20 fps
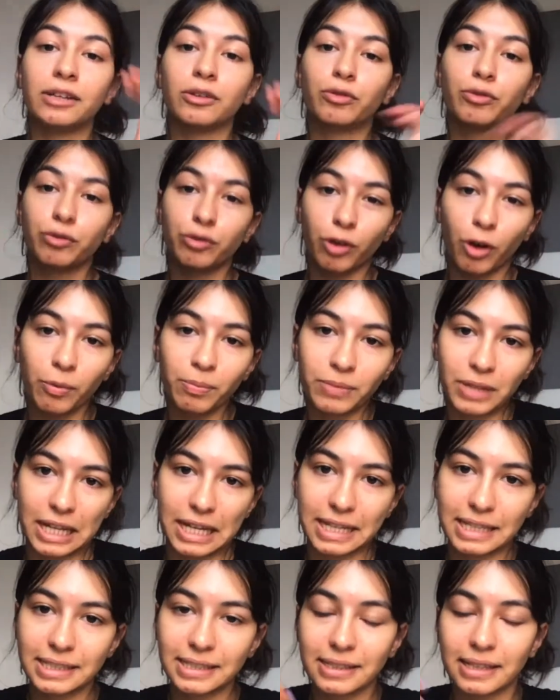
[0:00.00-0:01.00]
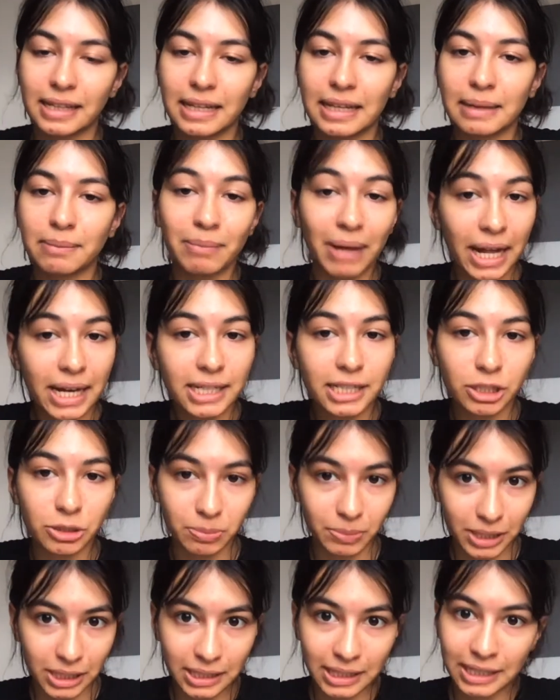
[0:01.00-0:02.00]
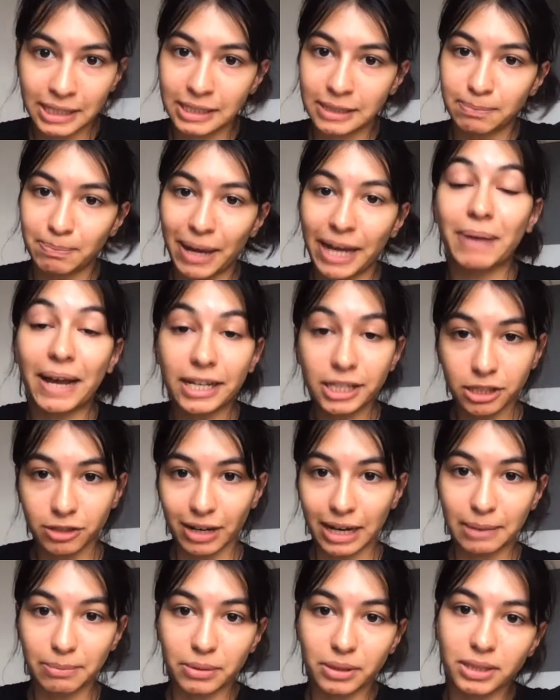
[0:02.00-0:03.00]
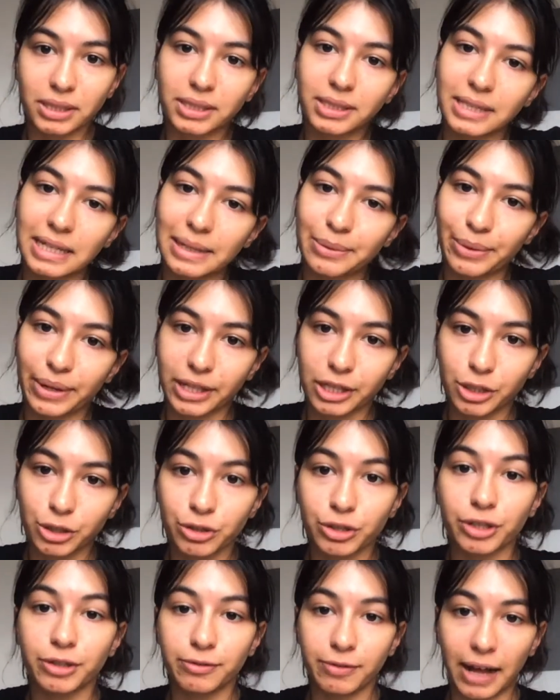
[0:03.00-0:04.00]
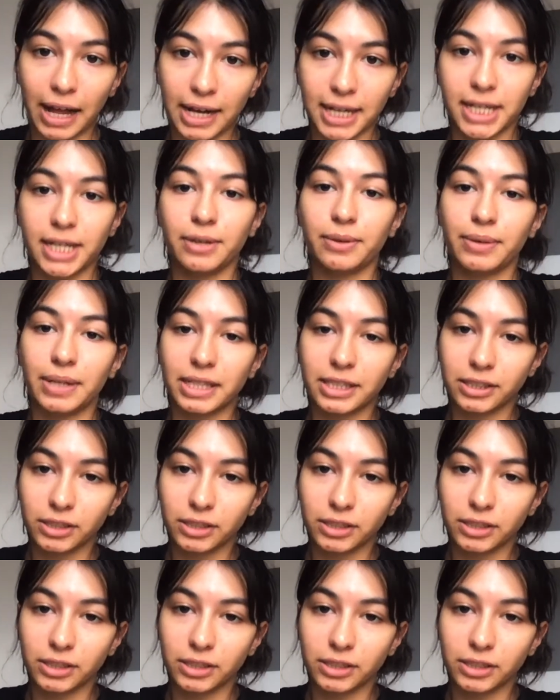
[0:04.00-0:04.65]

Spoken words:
from this, the management is better able to see where the true value is